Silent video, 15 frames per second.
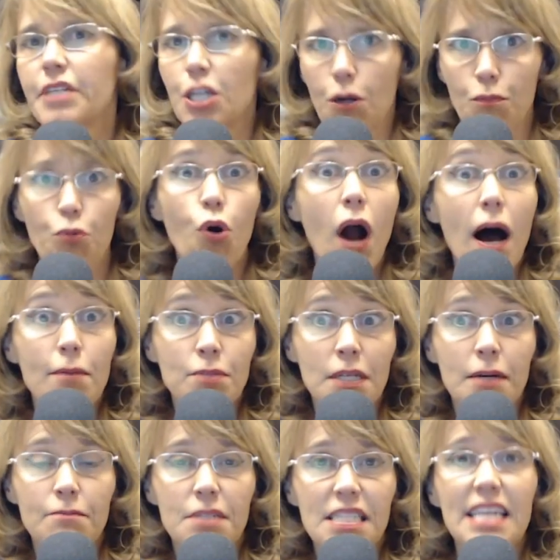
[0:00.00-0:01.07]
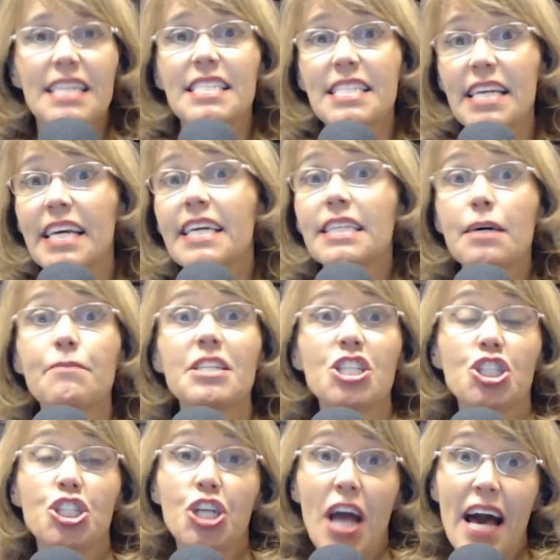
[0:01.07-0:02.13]
you know, problems, seeing them
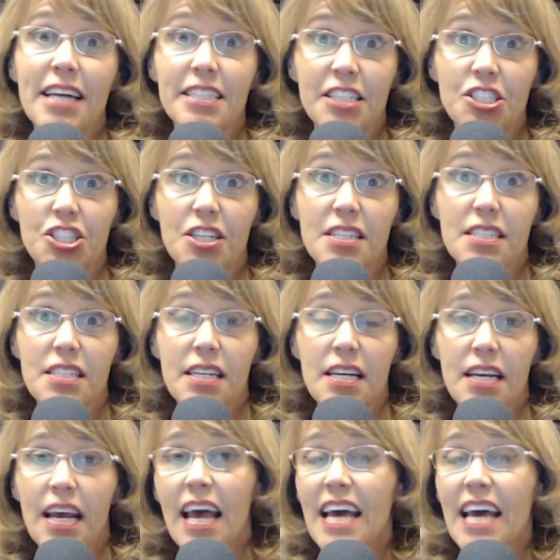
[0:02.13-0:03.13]
as challenges,